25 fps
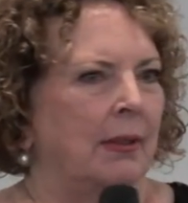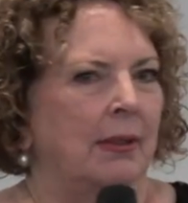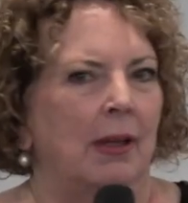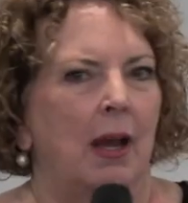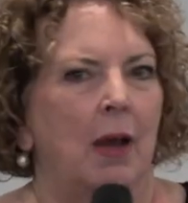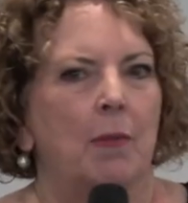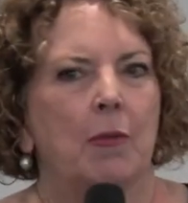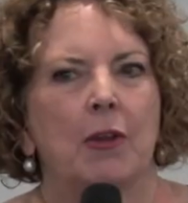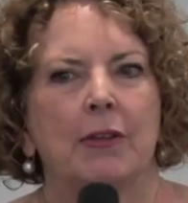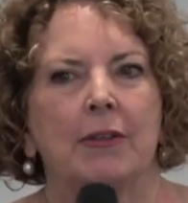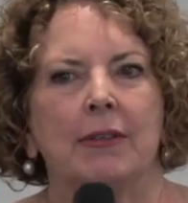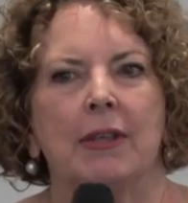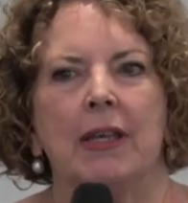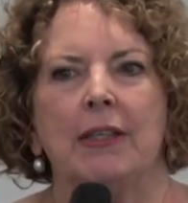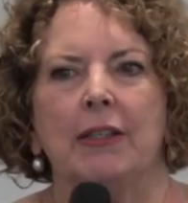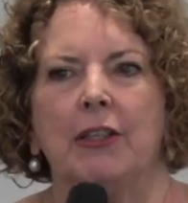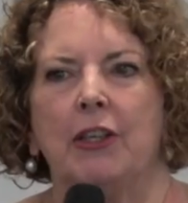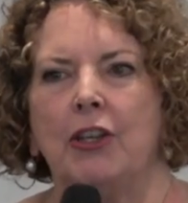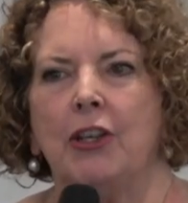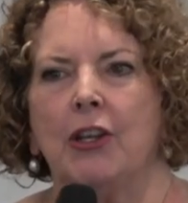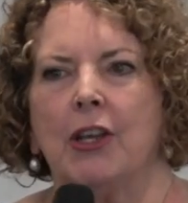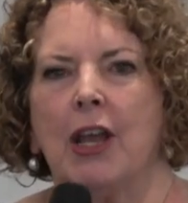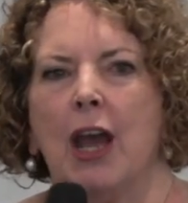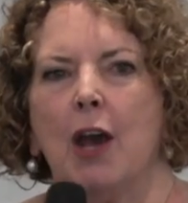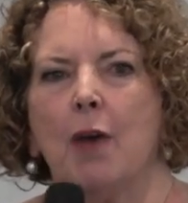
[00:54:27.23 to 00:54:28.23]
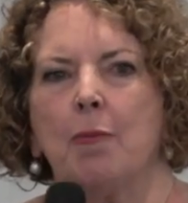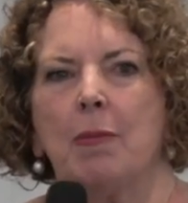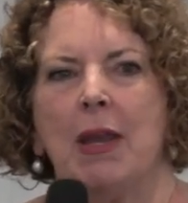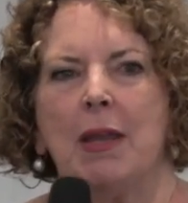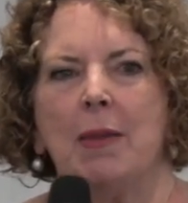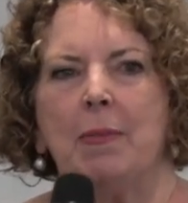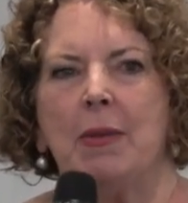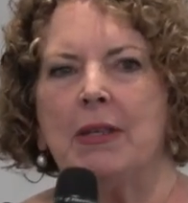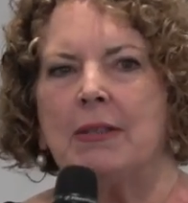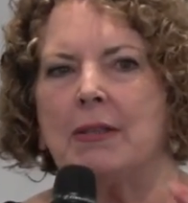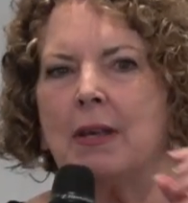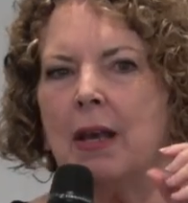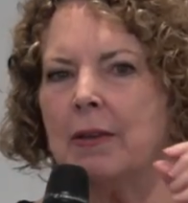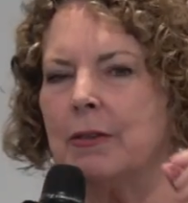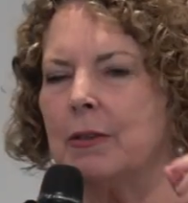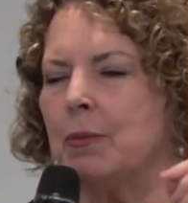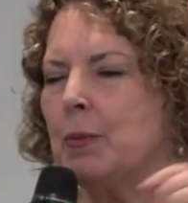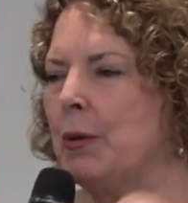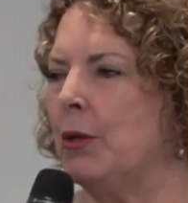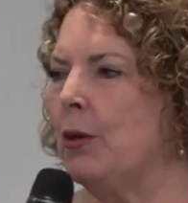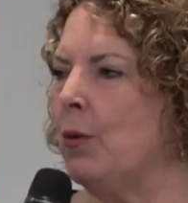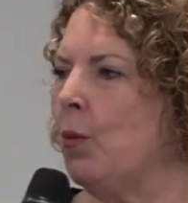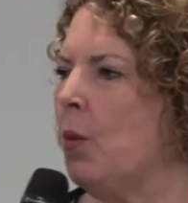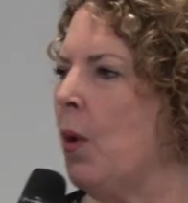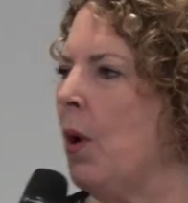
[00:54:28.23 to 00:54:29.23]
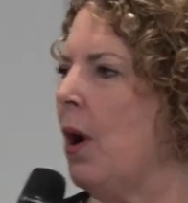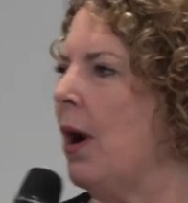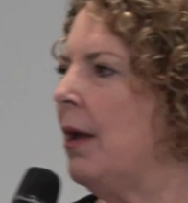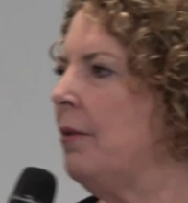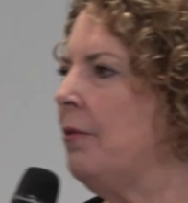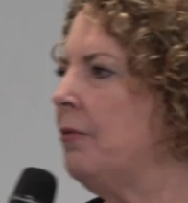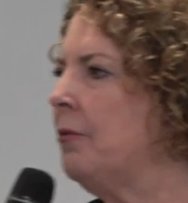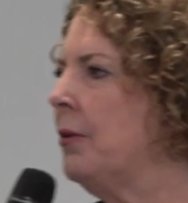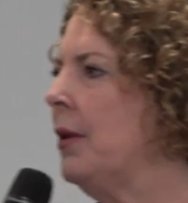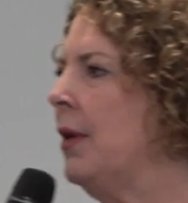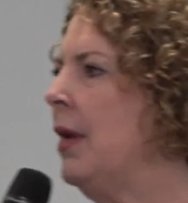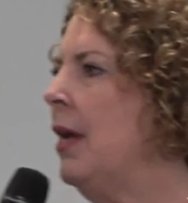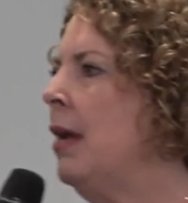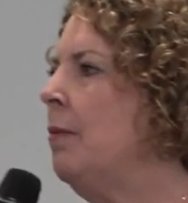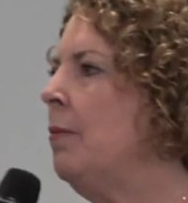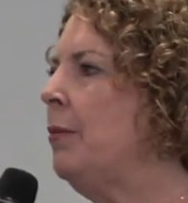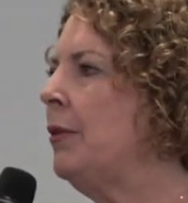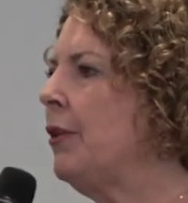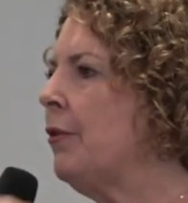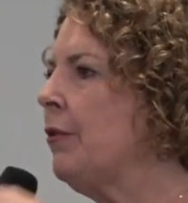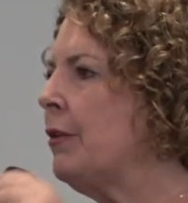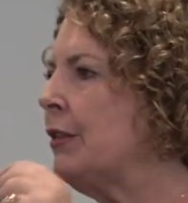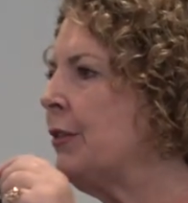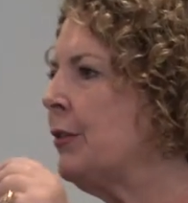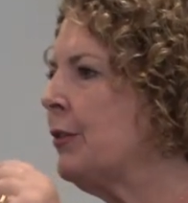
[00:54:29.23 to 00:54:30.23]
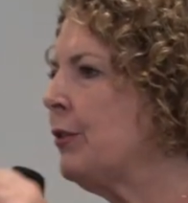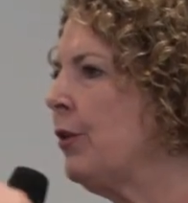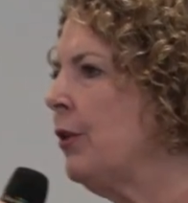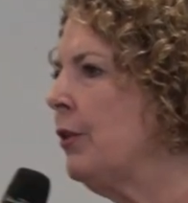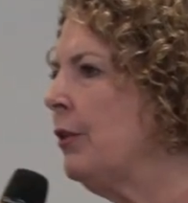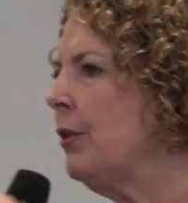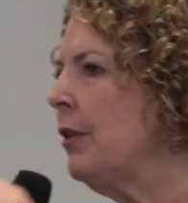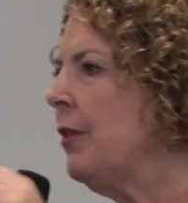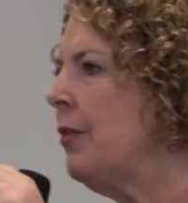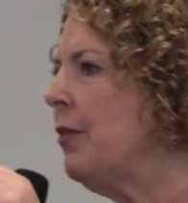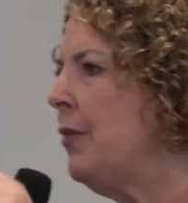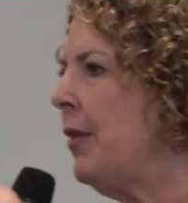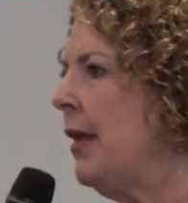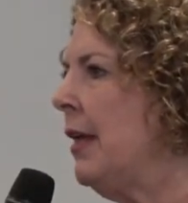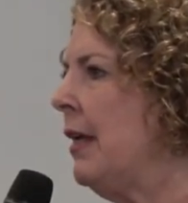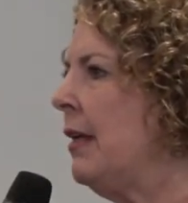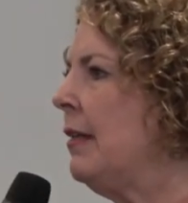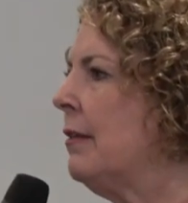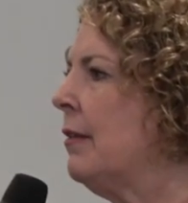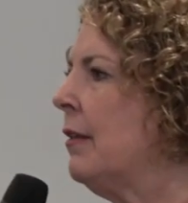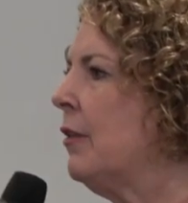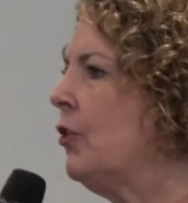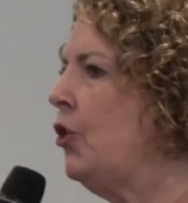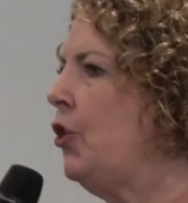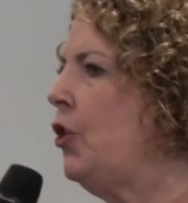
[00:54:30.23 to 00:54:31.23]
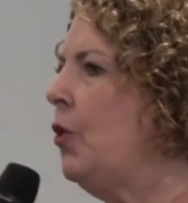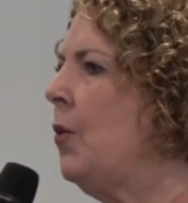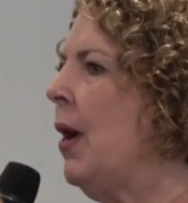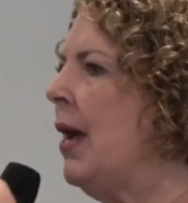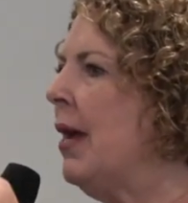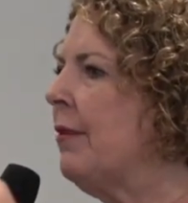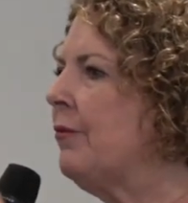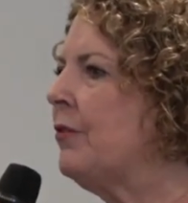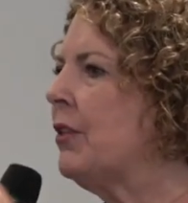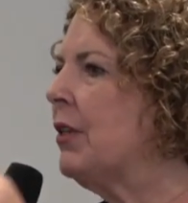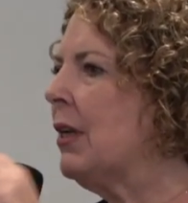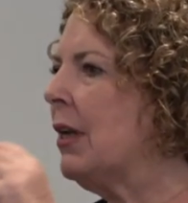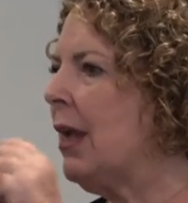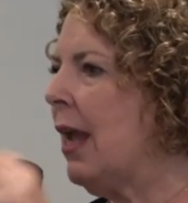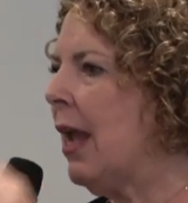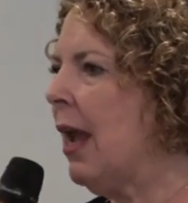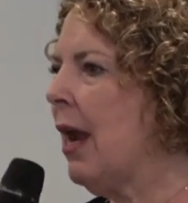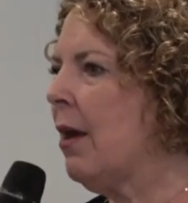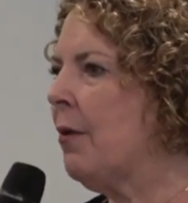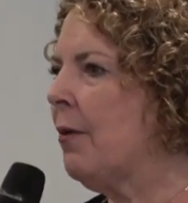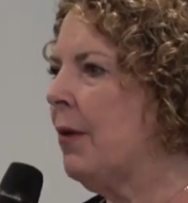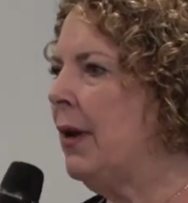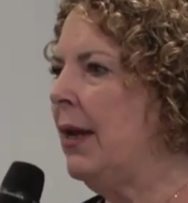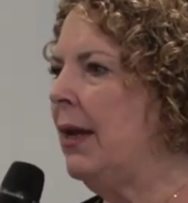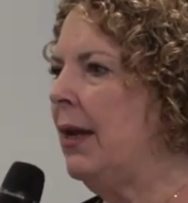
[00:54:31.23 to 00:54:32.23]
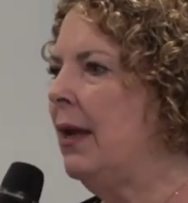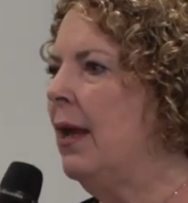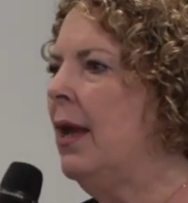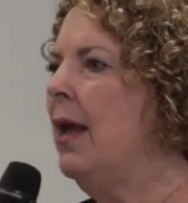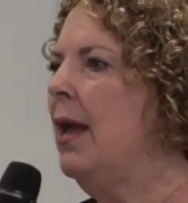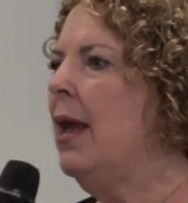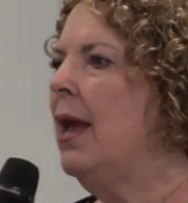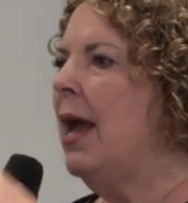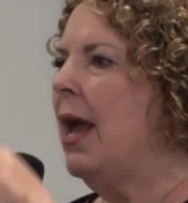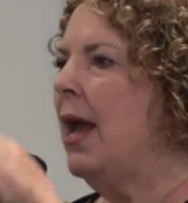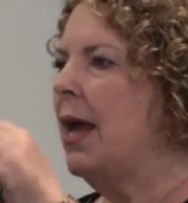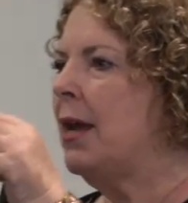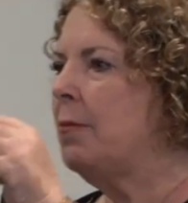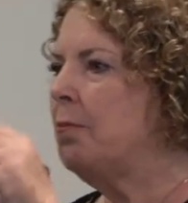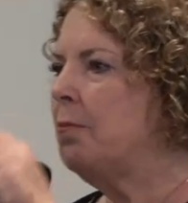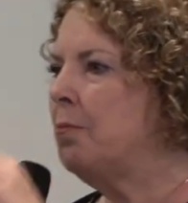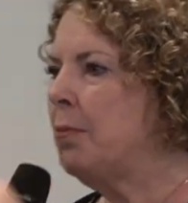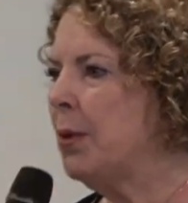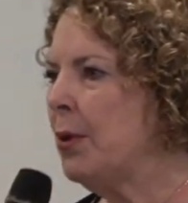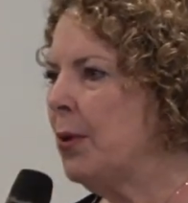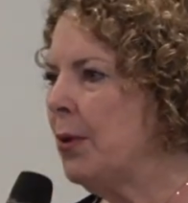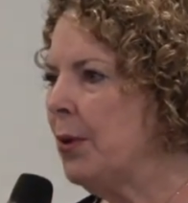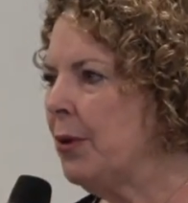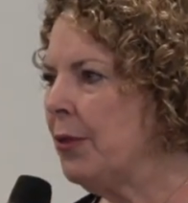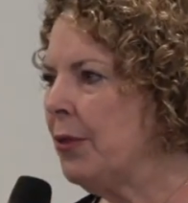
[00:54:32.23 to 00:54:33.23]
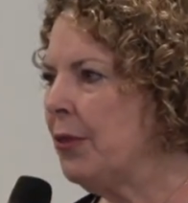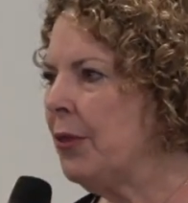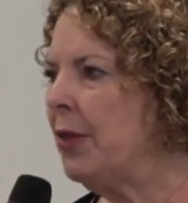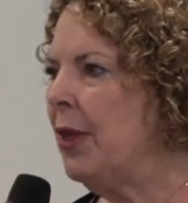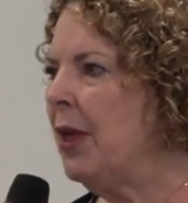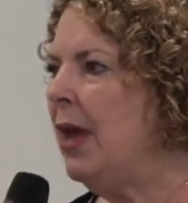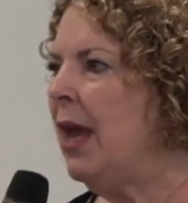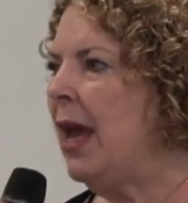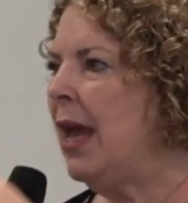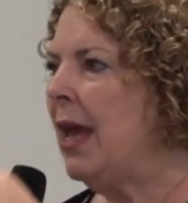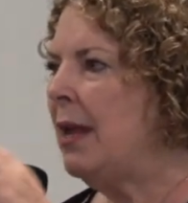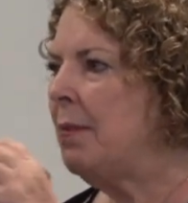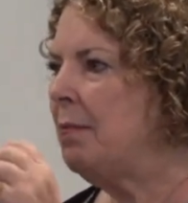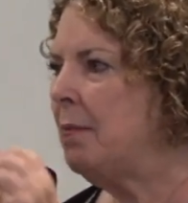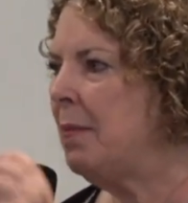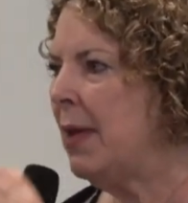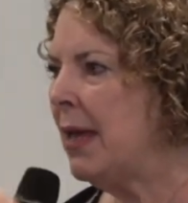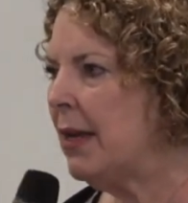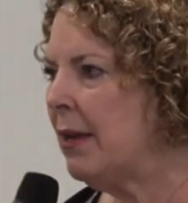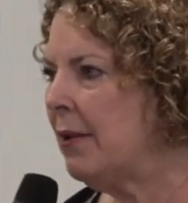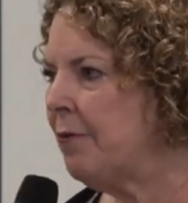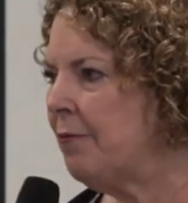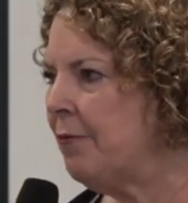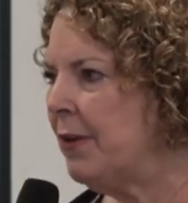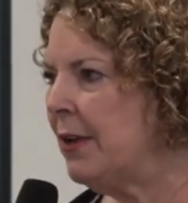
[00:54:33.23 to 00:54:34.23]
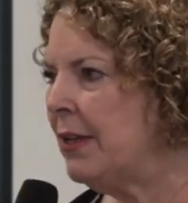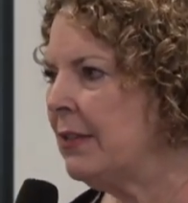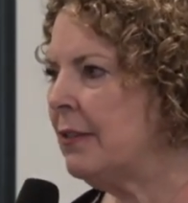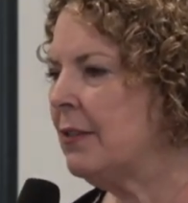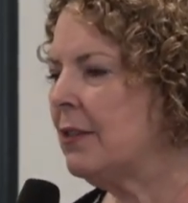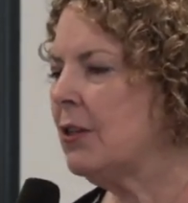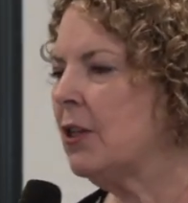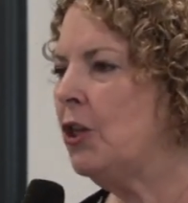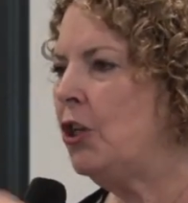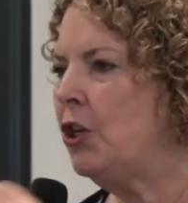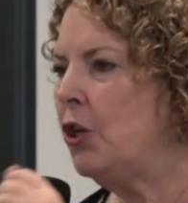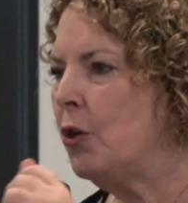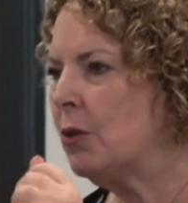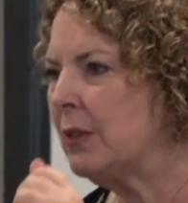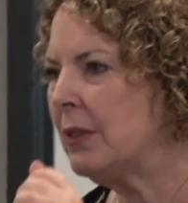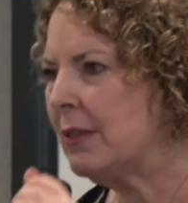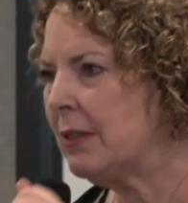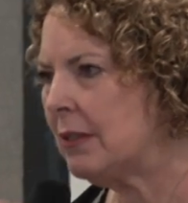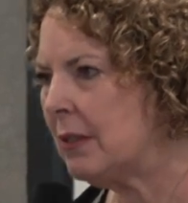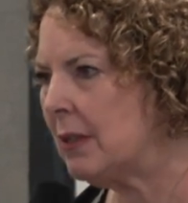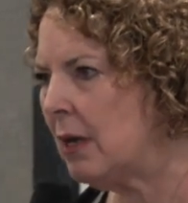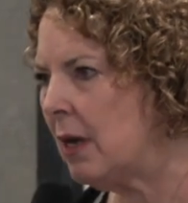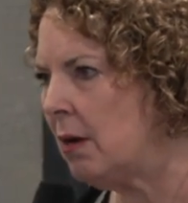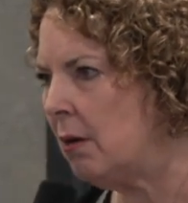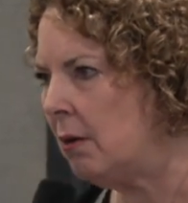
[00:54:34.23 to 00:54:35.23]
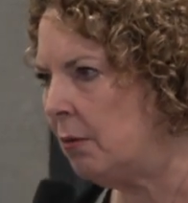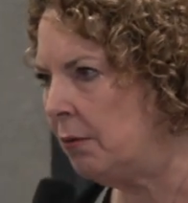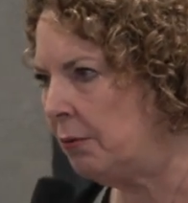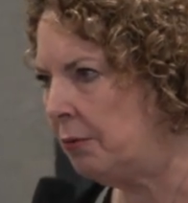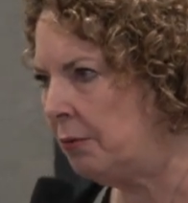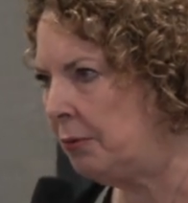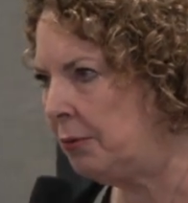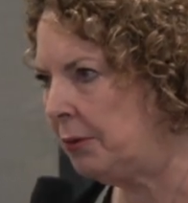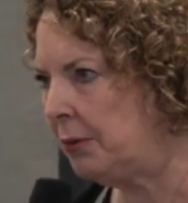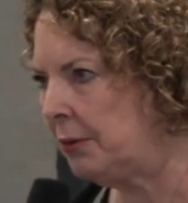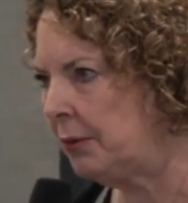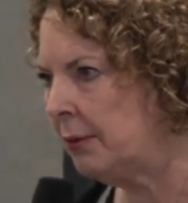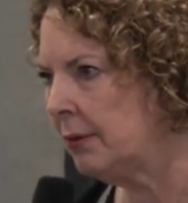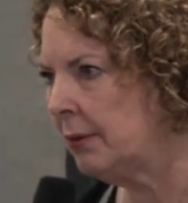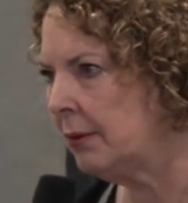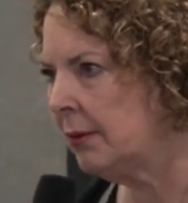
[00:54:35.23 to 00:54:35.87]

I'm not saying that you can't maybe as husband and wife, but there are certain things that you have to carry and birth and manifest yourself.